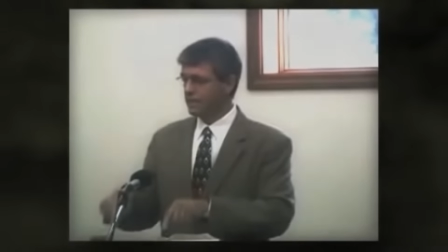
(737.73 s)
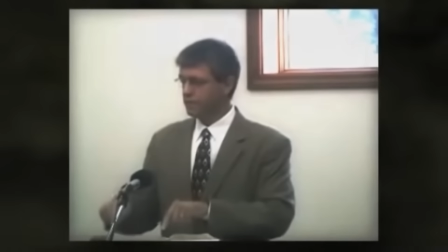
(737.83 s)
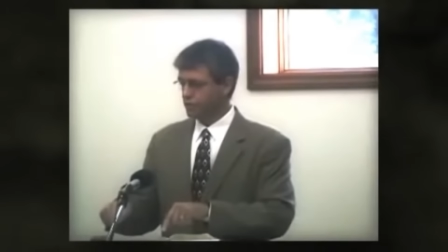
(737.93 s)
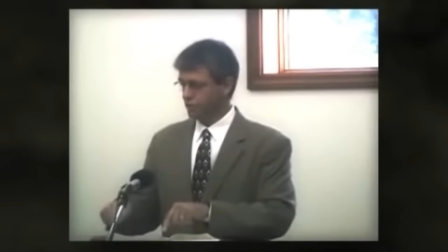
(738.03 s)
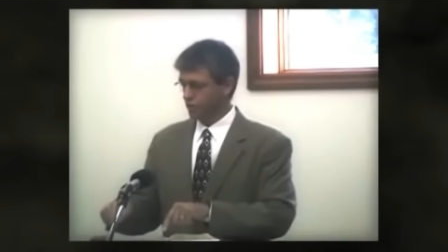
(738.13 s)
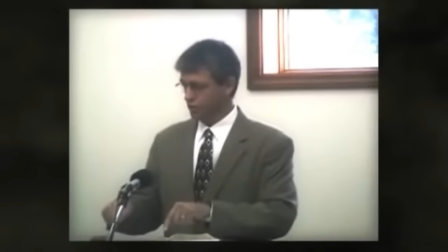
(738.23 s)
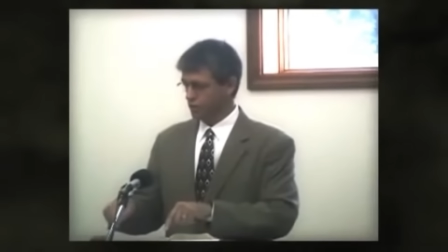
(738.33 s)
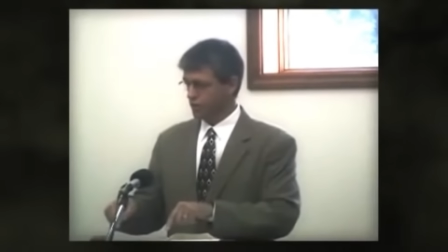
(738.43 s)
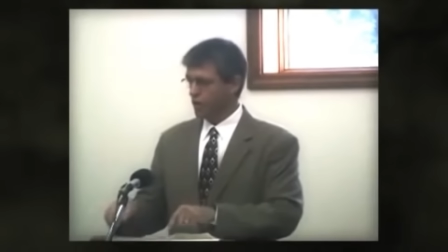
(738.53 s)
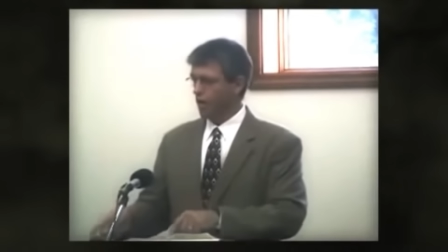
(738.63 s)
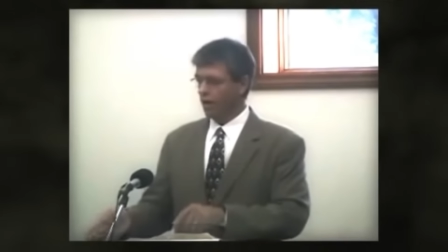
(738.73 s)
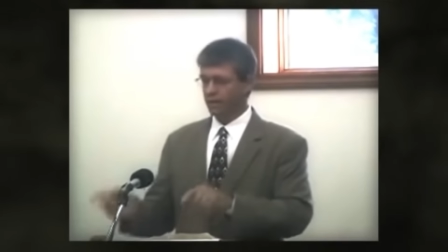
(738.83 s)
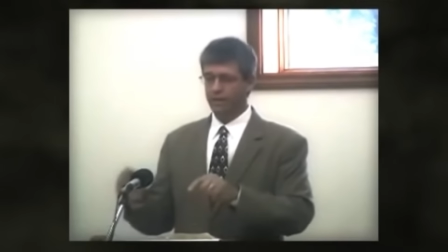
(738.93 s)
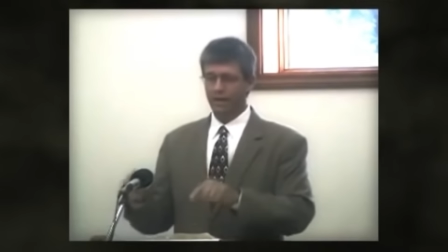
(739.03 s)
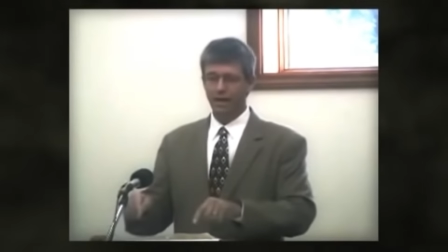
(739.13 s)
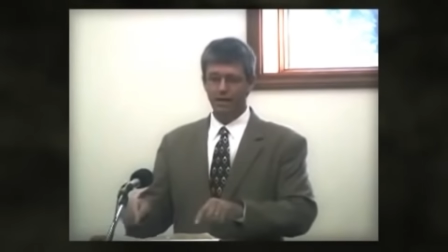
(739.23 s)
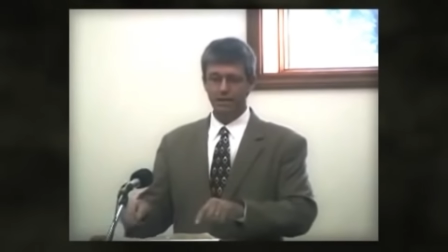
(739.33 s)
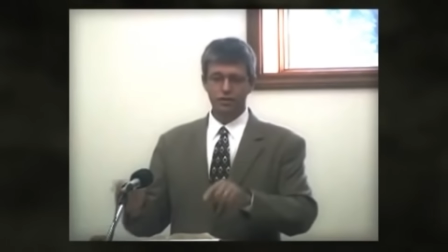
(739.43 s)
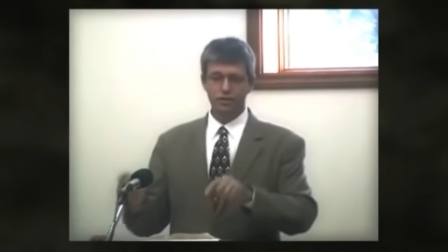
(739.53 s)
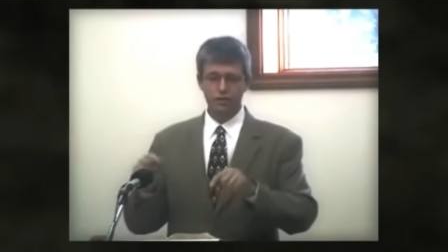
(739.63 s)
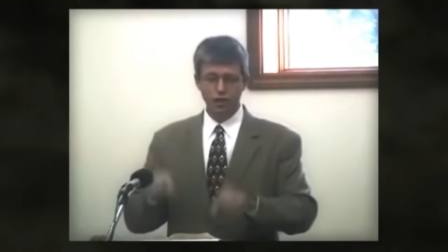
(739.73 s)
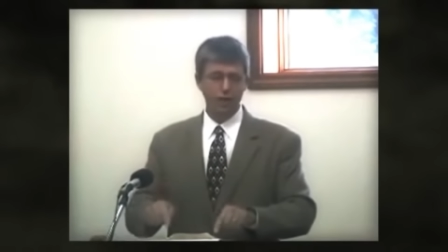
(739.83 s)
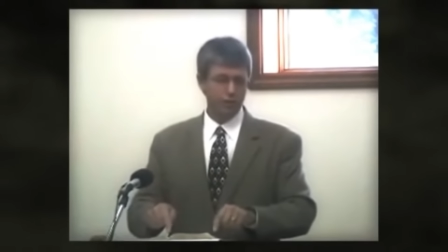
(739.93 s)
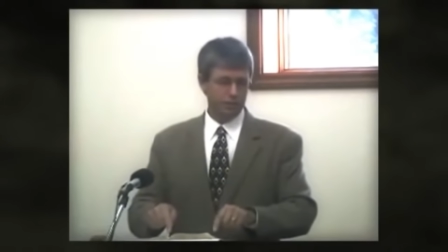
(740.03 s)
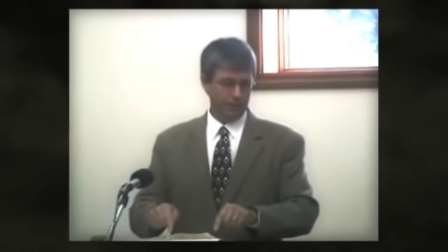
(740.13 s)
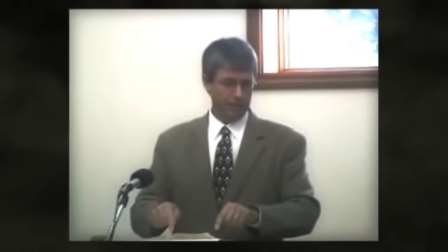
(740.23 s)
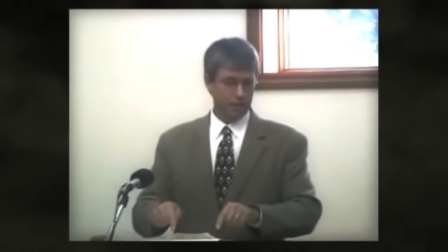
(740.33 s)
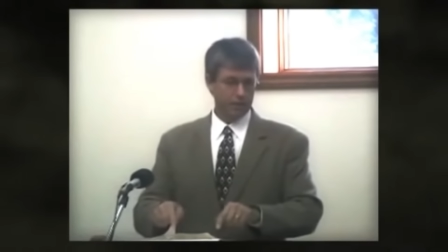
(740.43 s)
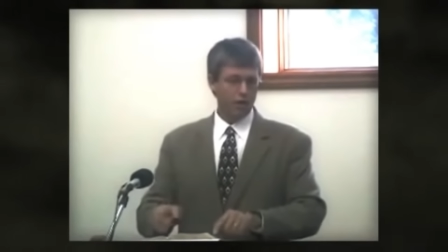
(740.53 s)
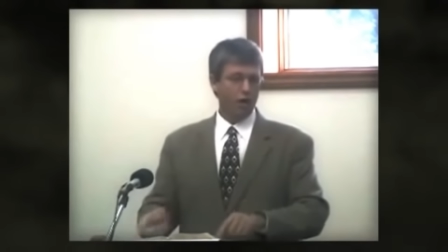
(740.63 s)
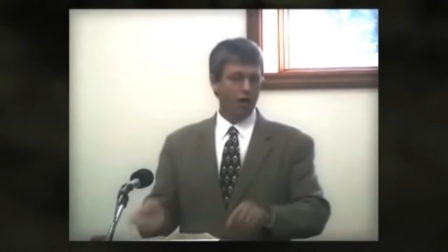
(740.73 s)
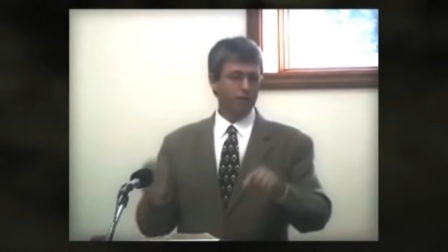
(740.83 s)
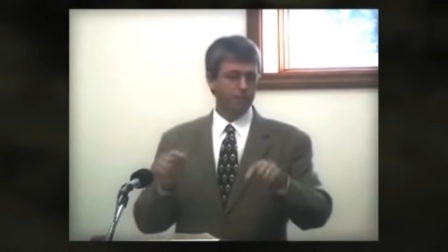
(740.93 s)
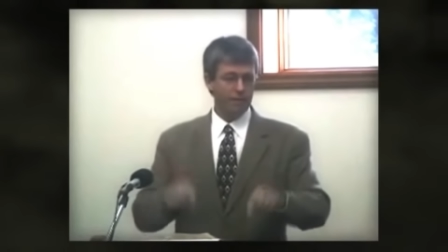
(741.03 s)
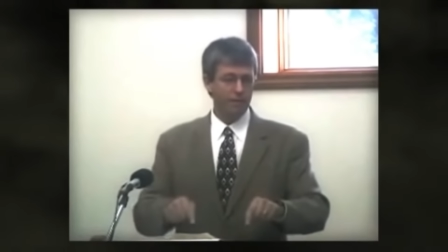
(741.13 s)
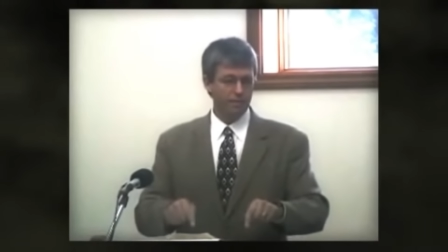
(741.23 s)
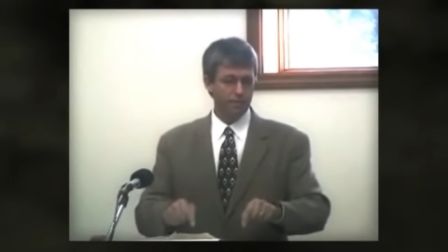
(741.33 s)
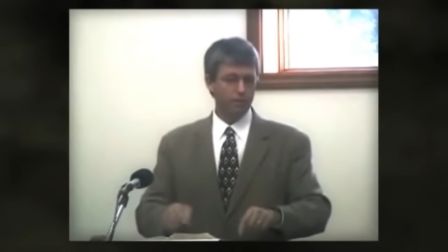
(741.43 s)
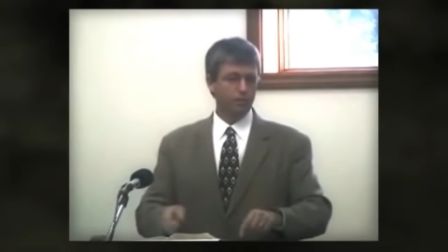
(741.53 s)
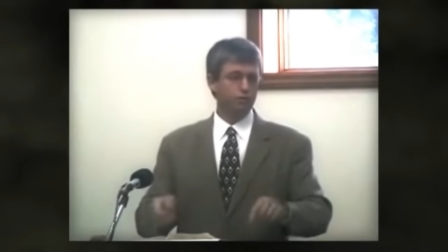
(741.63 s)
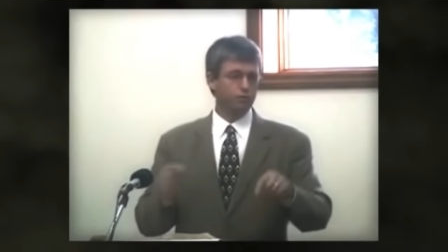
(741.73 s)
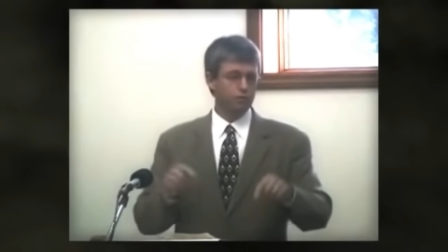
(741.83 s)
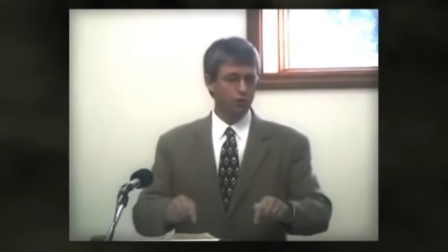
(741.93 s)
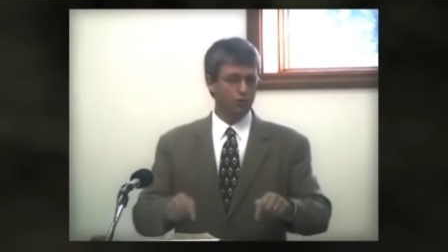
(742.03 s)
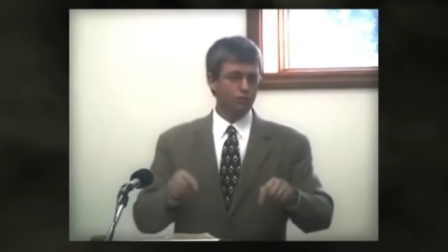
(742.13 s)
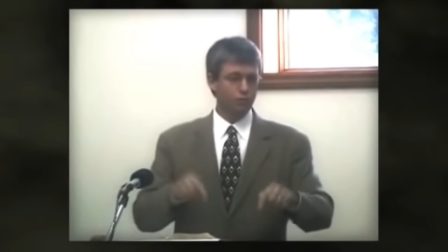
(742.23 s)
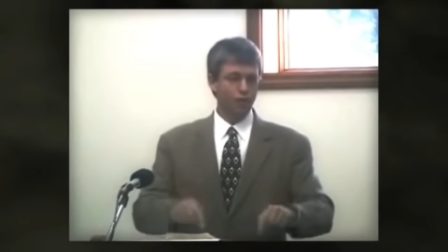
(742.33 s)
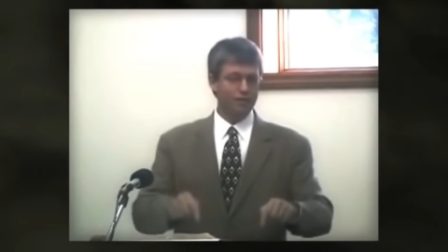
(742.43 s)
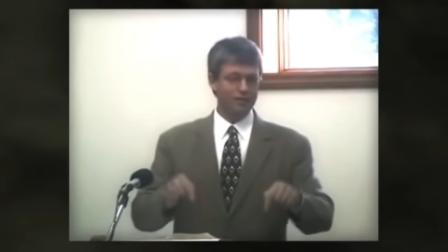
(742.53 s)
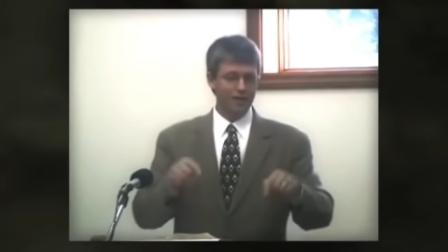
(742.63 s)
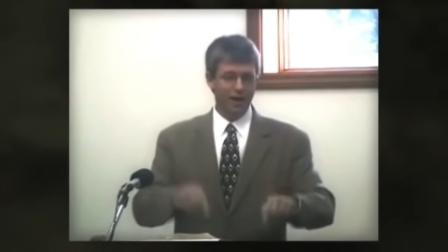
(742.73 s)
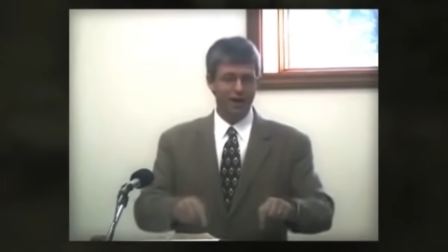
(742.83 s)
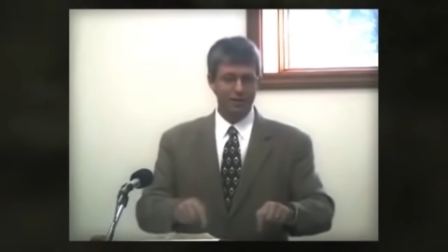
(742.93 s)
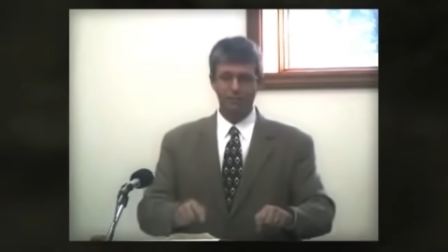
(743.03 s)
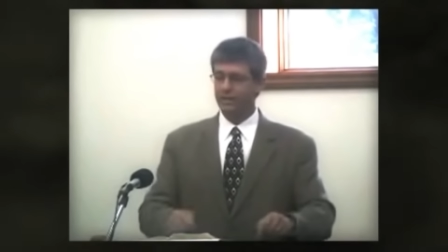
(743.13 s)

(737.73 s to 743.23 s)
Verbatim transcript: teachers are God's judgment on people who don't want God,